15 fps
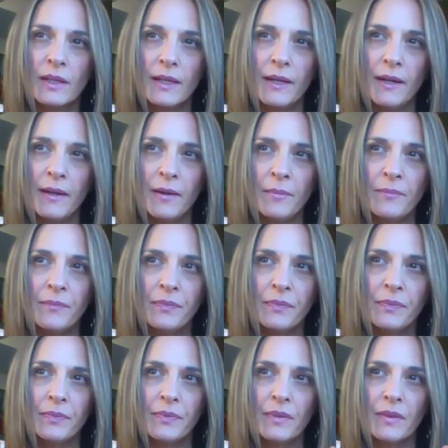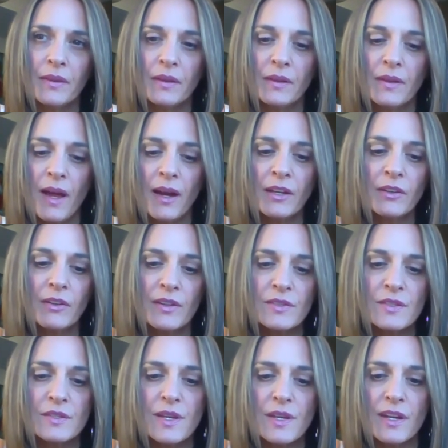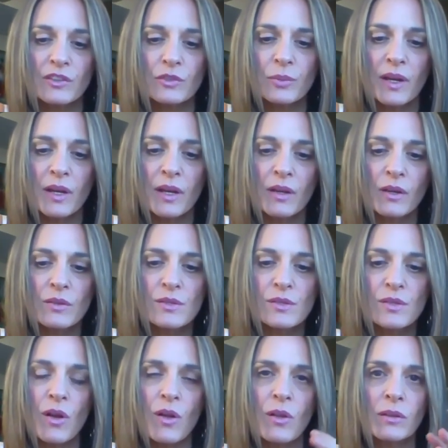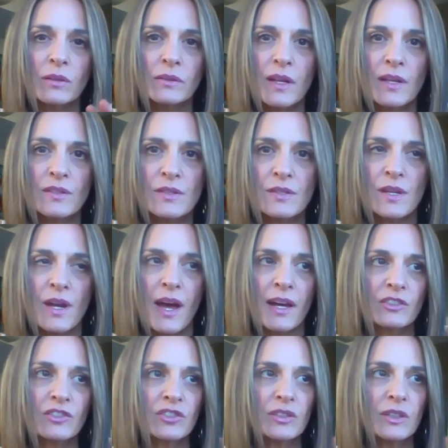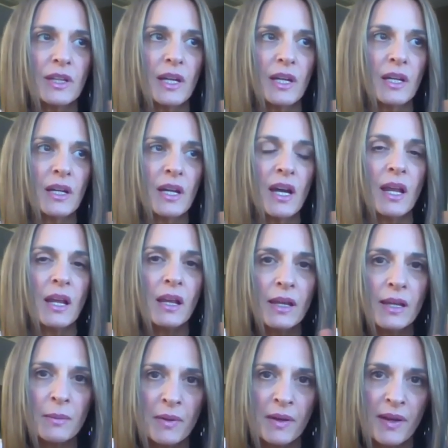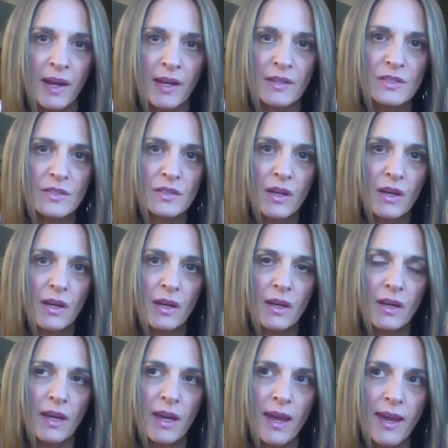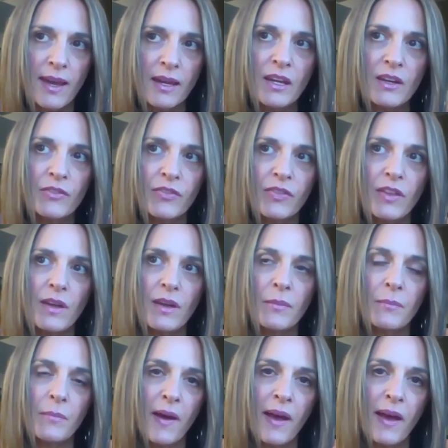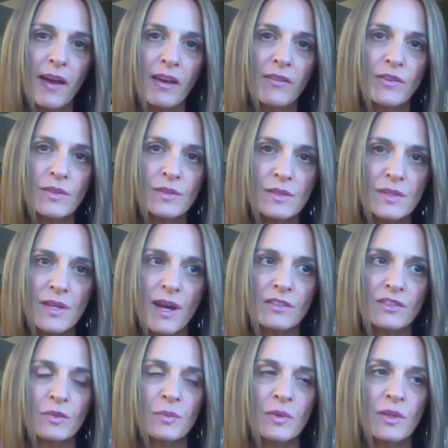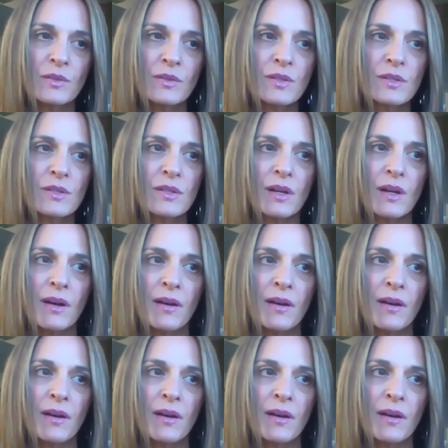Now you're at a stage where your soul needs to actually eliminate any of the behaviors, attachments,